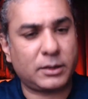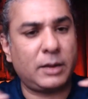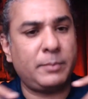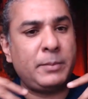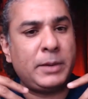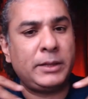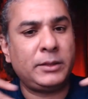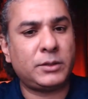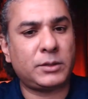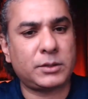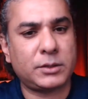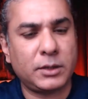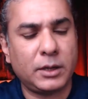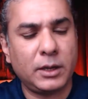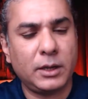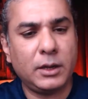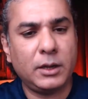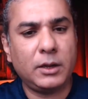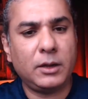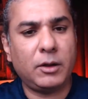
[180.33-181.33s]
remnants
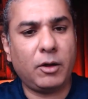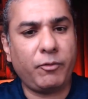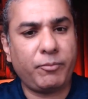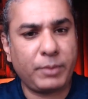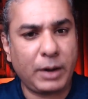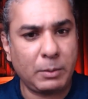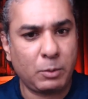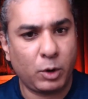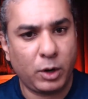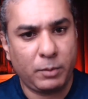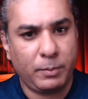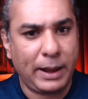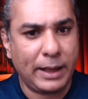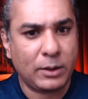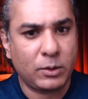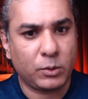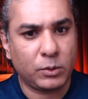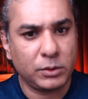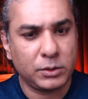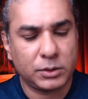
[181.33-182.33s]
of primordial black
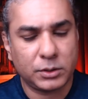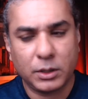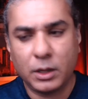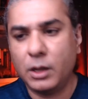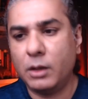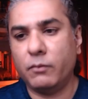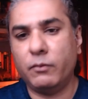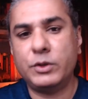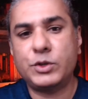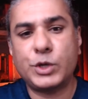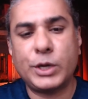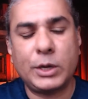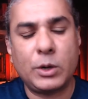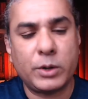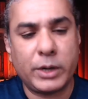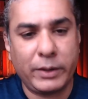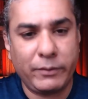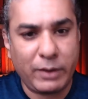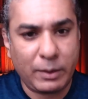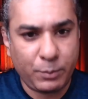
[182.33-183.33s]
holes, which
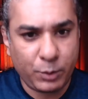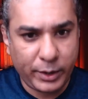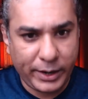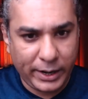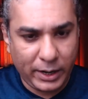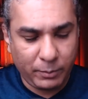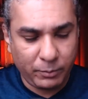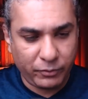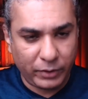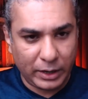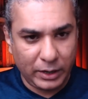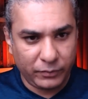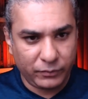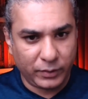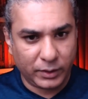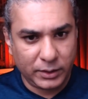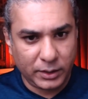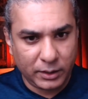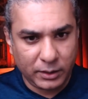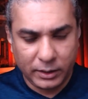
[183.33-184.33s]
cannot evaporate any, any
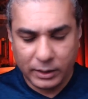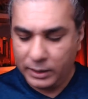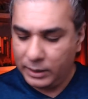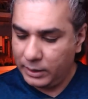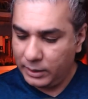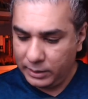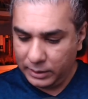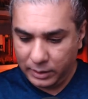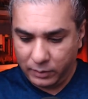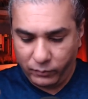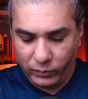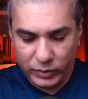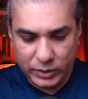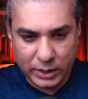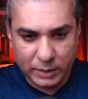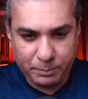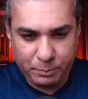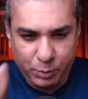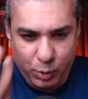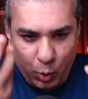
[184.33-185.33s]
further, and which
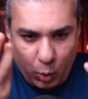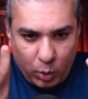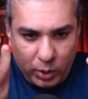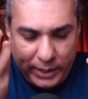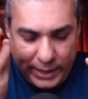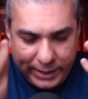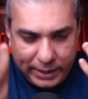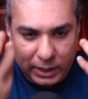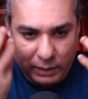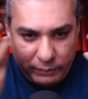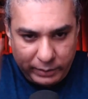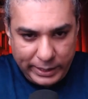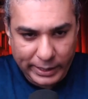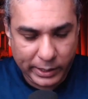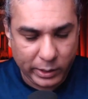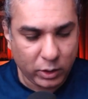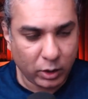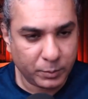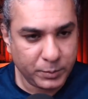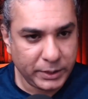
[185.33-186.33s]
are purely
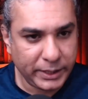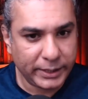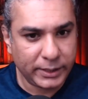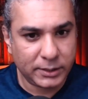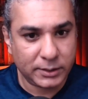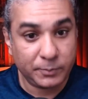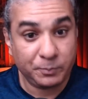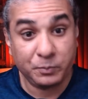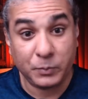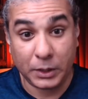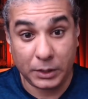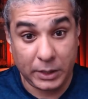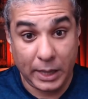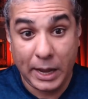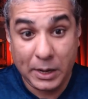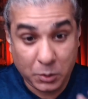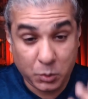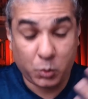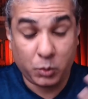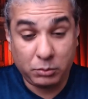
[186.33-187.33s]
gravitating objects.
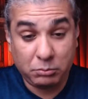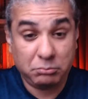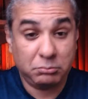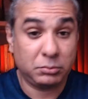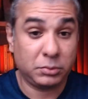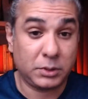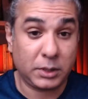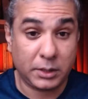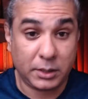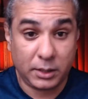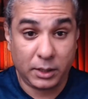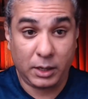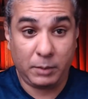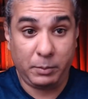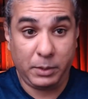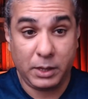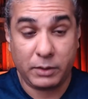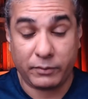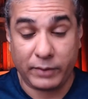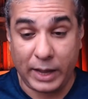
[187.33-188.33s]
That could certainly
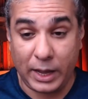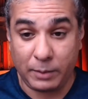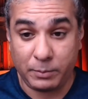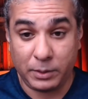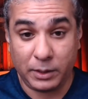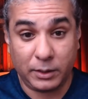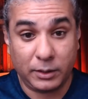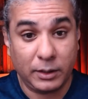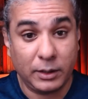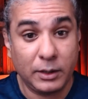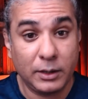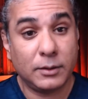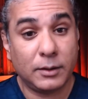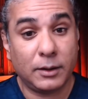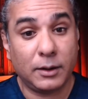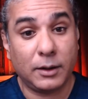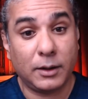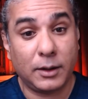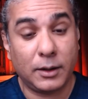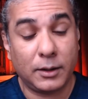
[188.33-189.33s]
be a viable
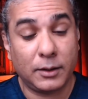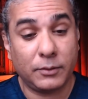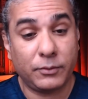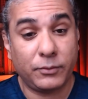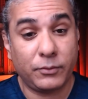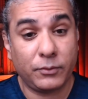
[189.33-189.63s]
uh,